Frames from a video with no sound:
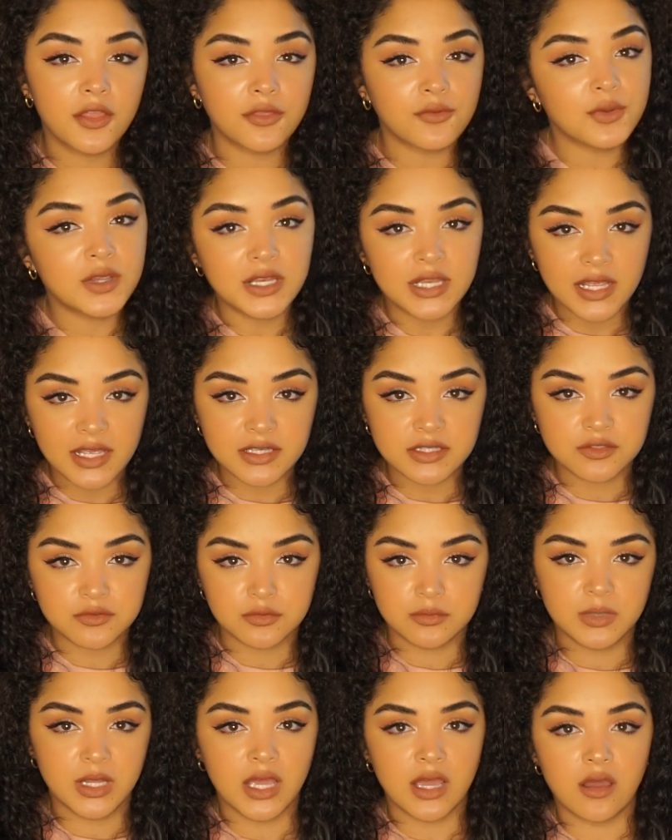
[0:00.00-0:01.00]
3 days
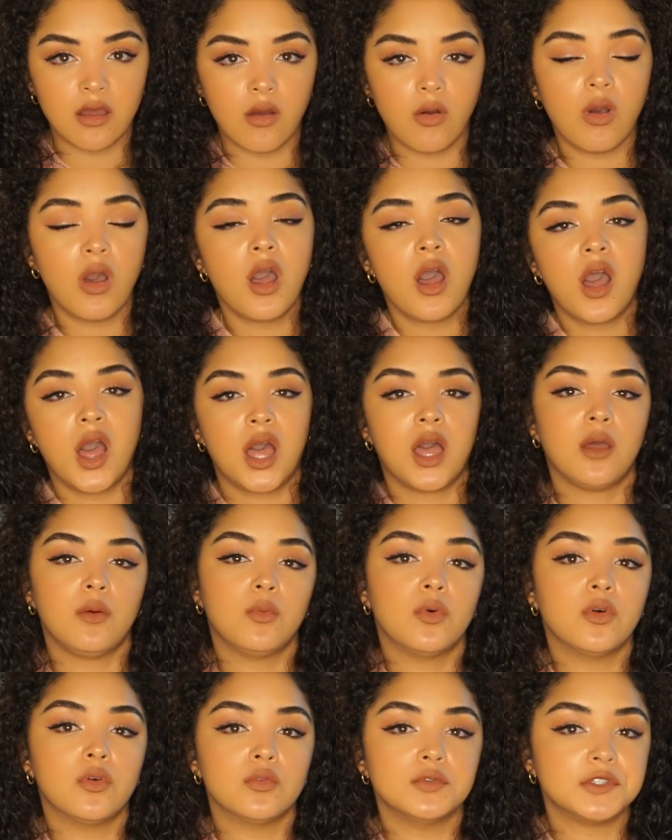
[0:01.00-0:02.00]
from now, I
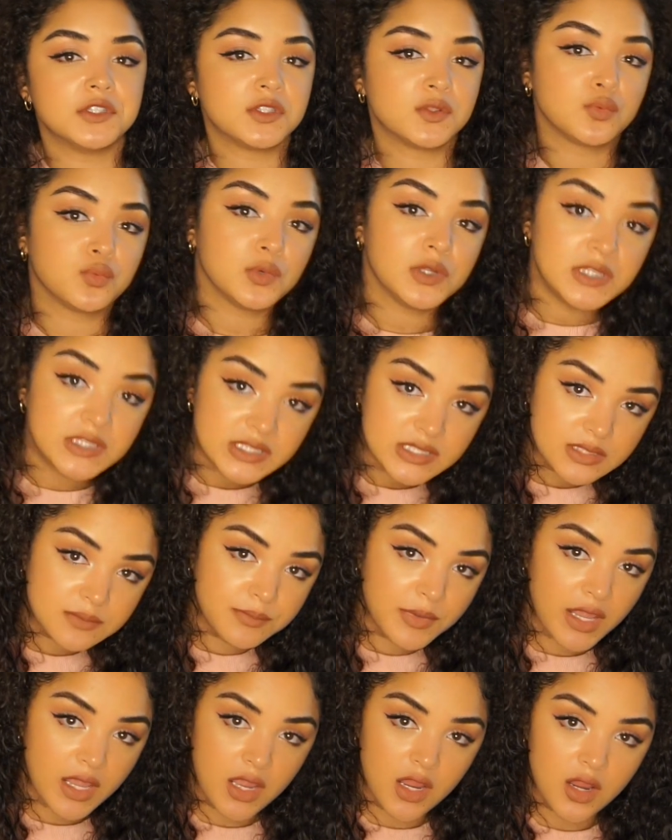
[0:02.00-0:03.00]
will just rinse
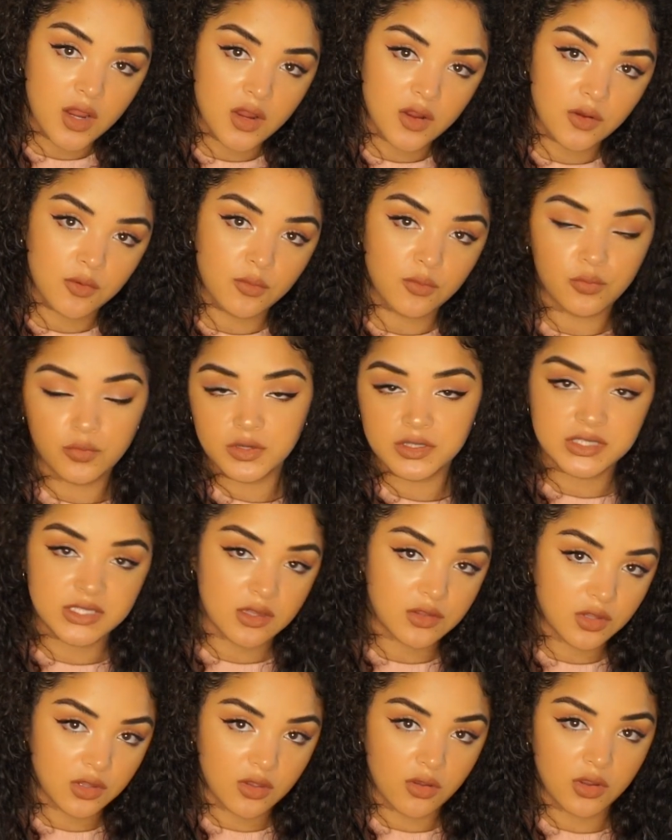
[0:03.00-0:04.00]
my hair, rinse
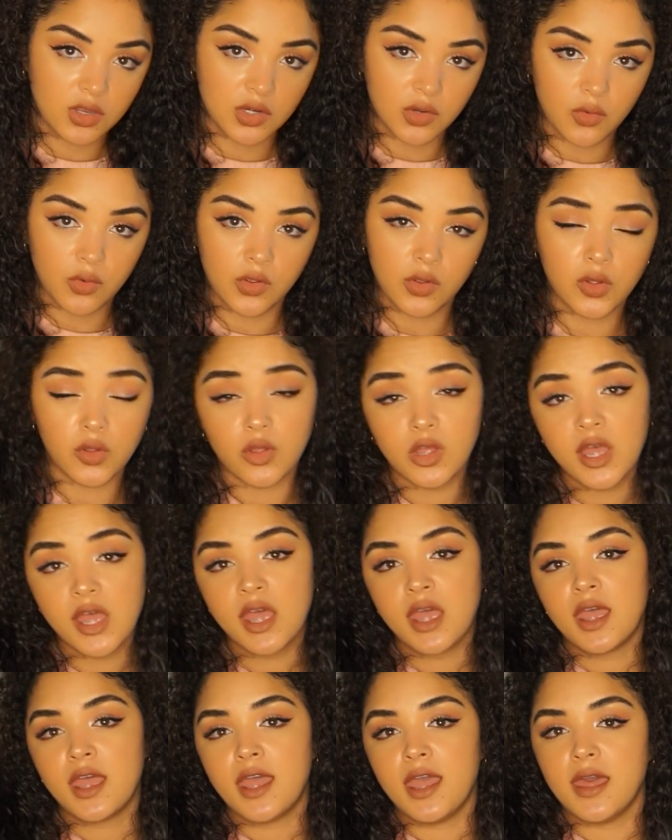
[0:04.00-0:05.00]
out the coconut oil,
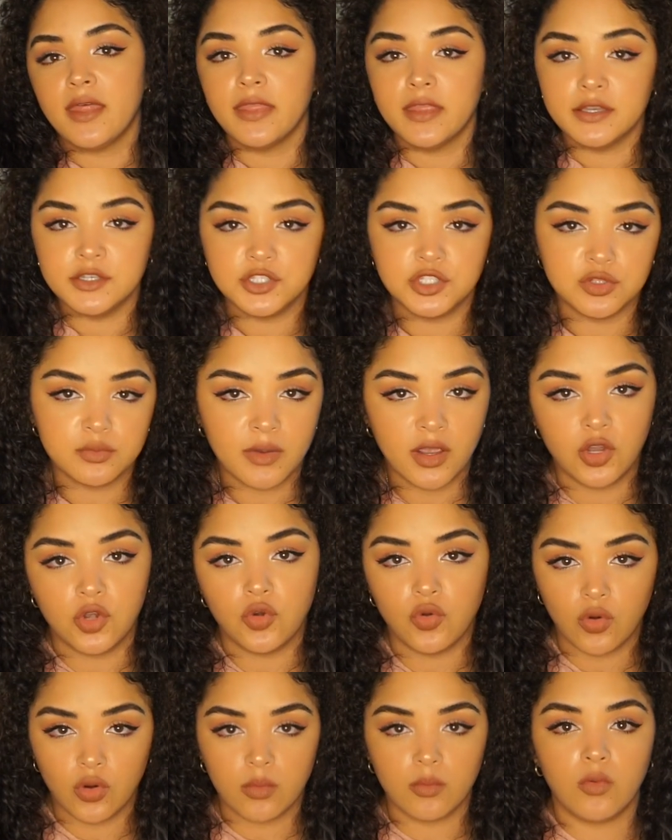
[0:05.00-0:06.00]
and then do my
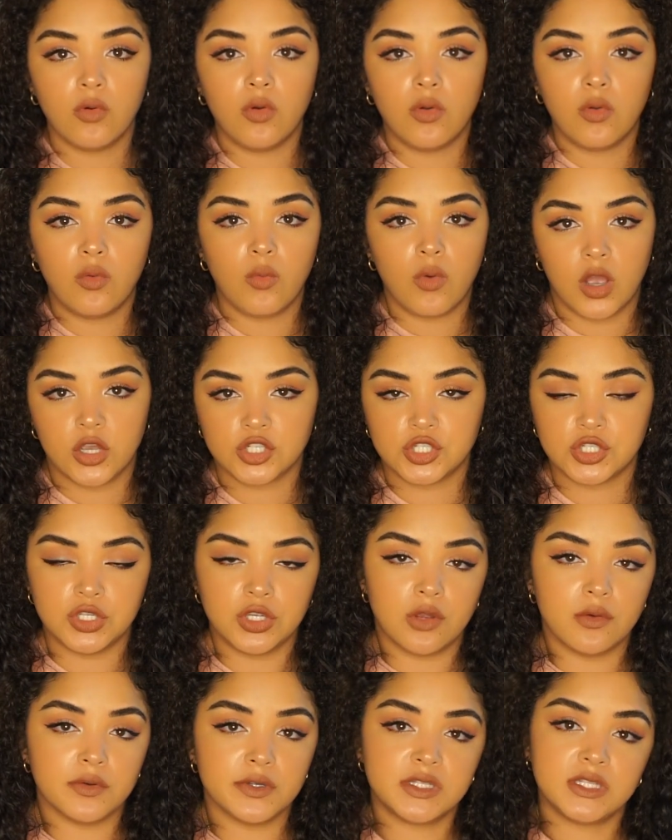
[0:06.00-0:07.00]
normal wash and
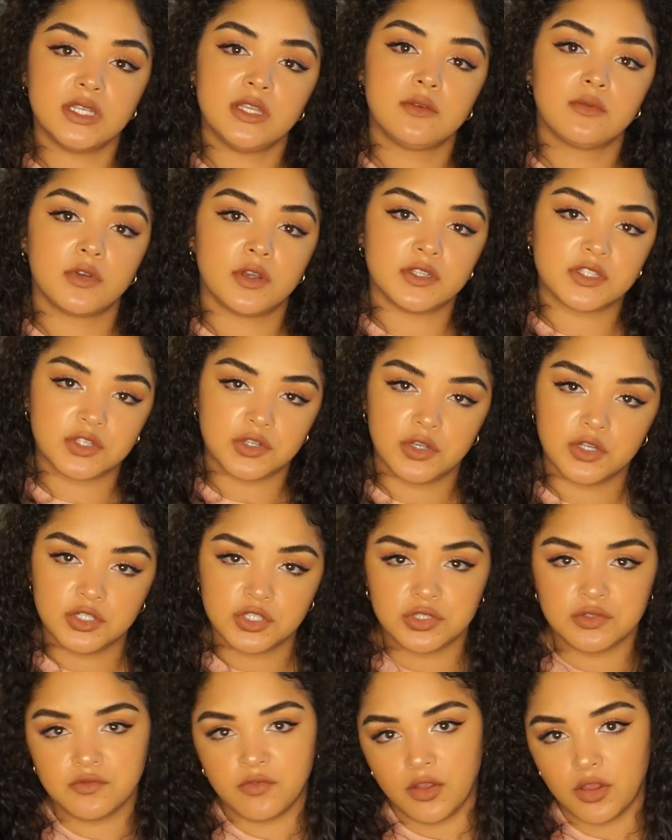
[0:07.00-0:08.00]
go routine where I
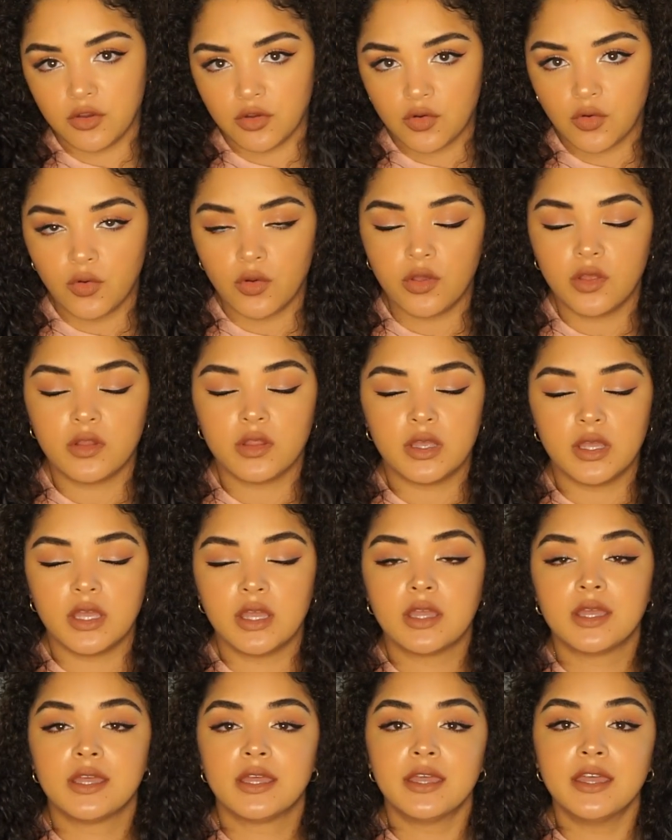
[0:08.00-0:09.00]
scrunch and finger coil it
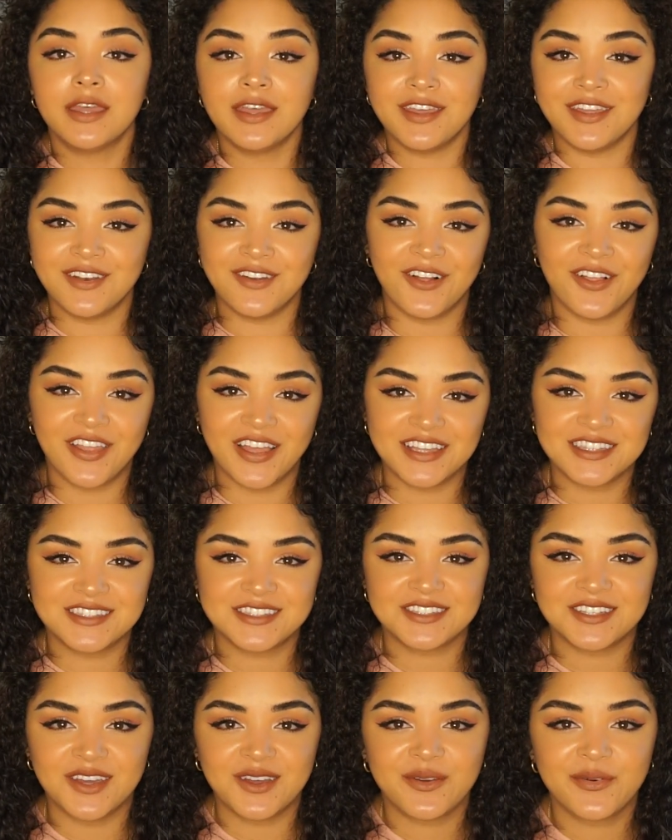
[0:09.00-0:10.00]
and all that
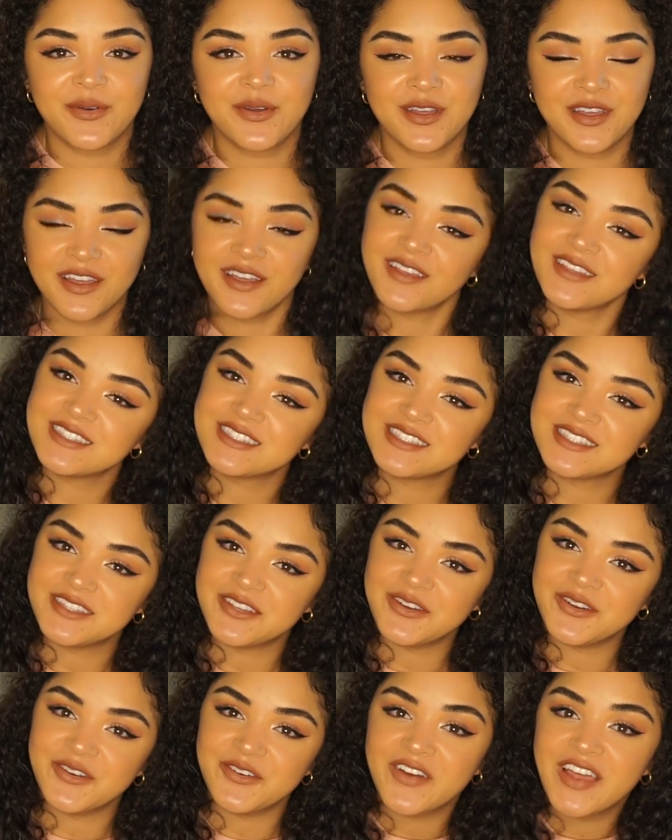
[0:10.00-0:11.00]
stuff.
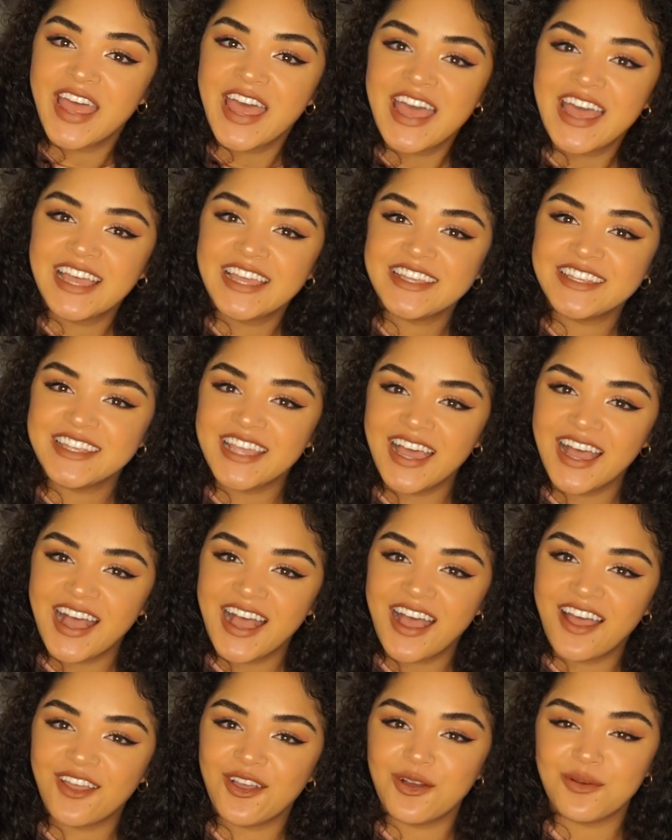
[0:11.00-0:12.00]
So
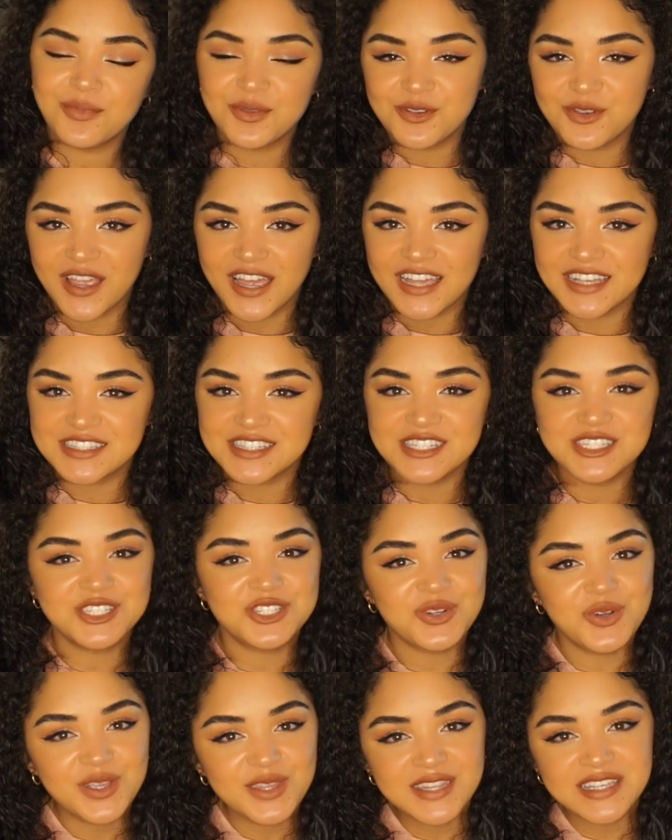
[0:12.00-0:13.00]
yeah, I hope you guys
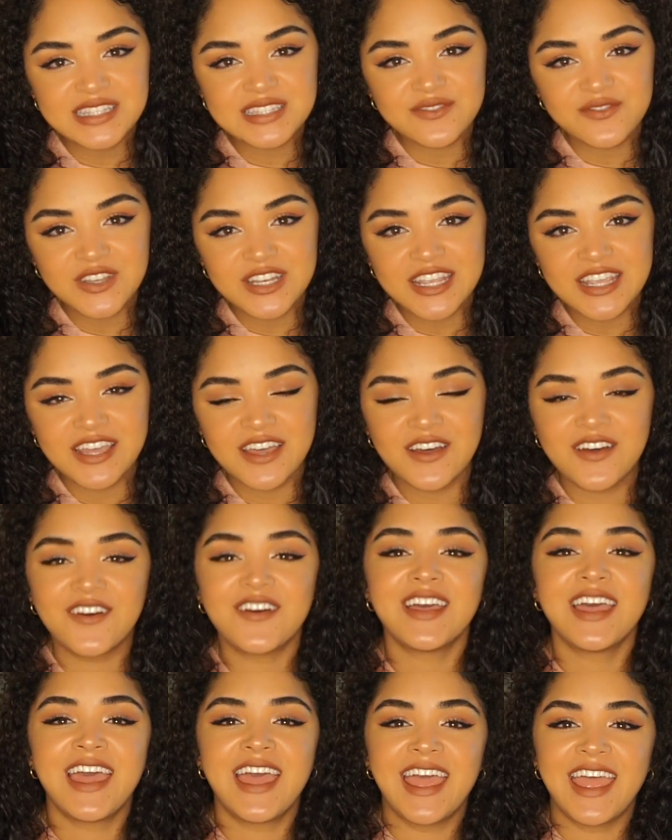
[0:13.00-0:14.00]
enjoyed this
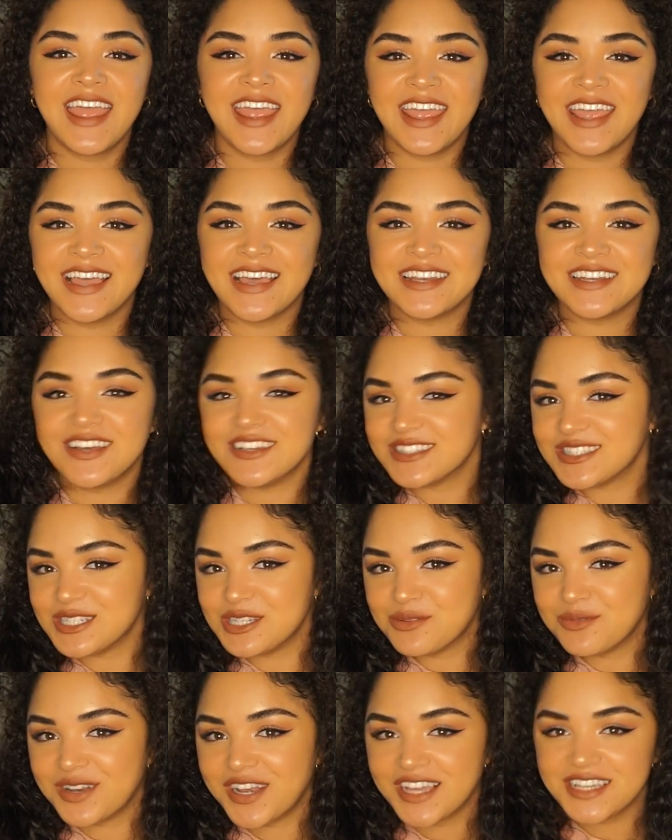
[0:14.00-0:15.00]
video, and I'll see
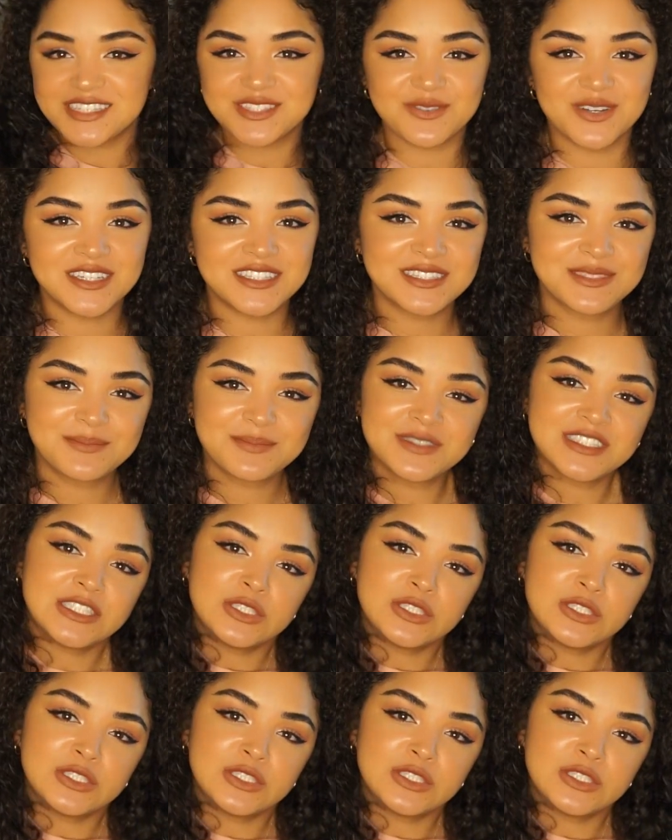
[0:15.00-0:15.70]
you in my next one.